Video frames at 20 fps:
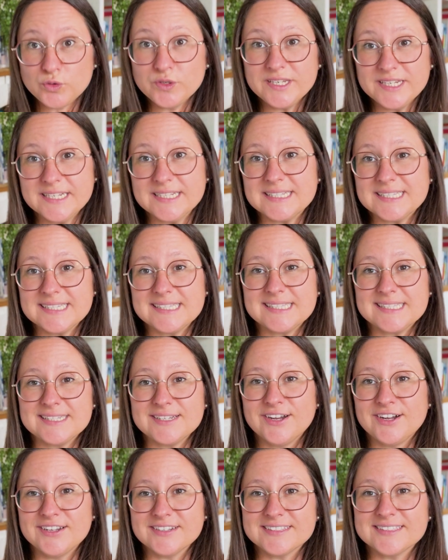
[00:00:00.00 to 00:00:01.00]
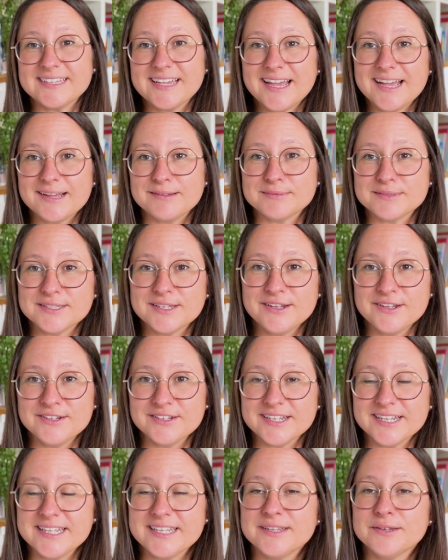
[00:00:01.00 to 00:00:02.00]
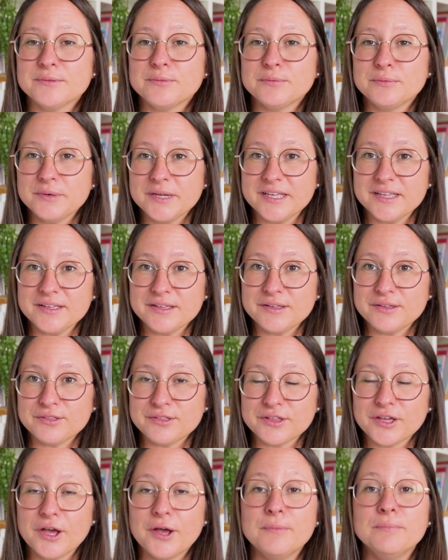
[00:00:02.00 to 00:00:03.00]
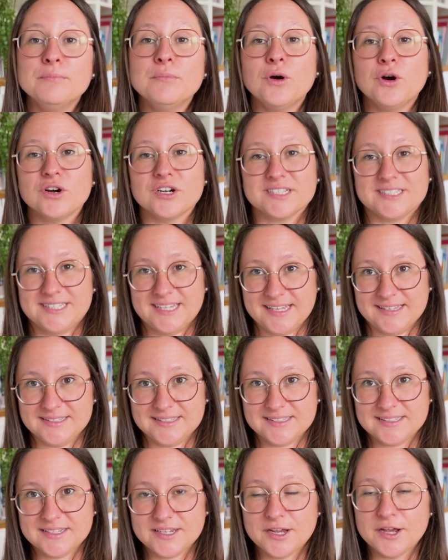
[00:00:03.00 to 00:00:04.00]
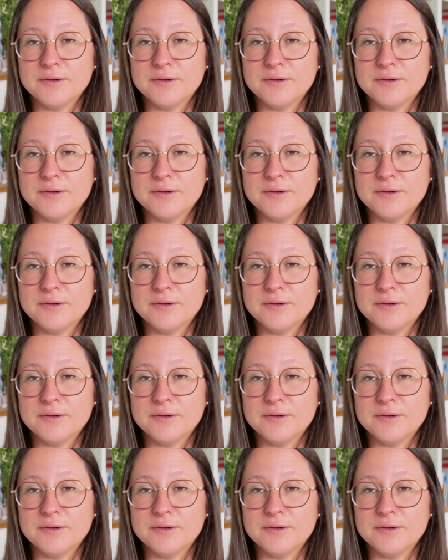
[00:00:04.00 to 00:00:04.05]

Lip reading: need to start absolutely with a mock test.